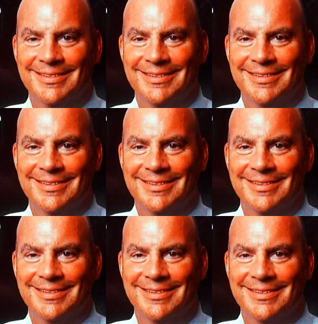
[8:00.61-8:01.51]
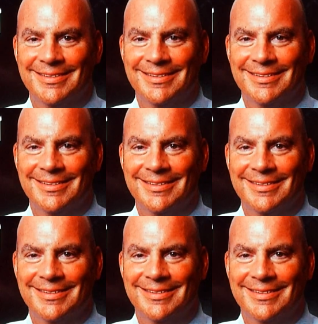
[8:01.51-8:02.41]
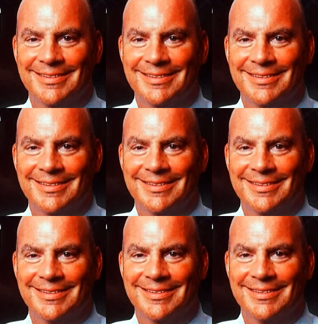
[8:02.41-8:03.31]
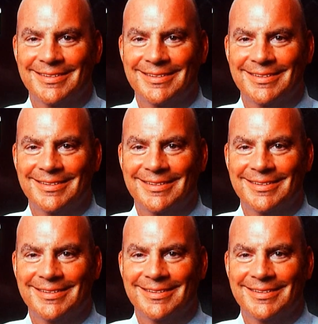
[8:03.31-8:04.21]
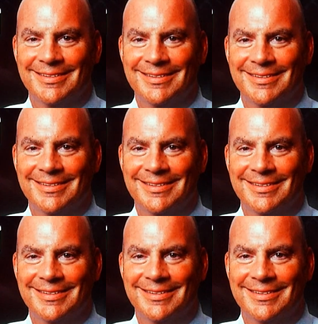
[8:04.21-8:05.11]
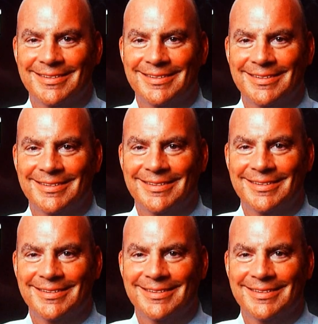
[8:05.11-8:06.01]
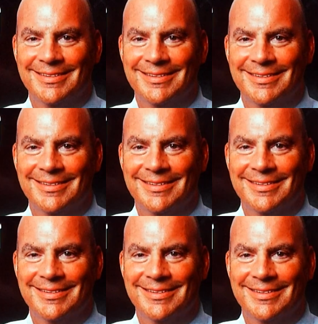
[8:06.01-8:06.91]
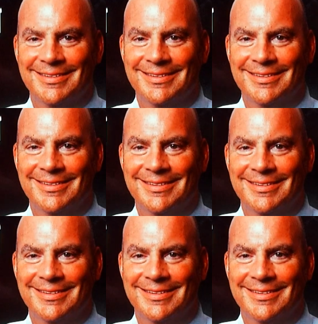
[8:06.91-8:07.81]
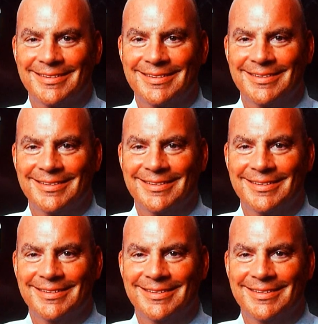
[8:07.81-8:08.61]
The person shown says nothing.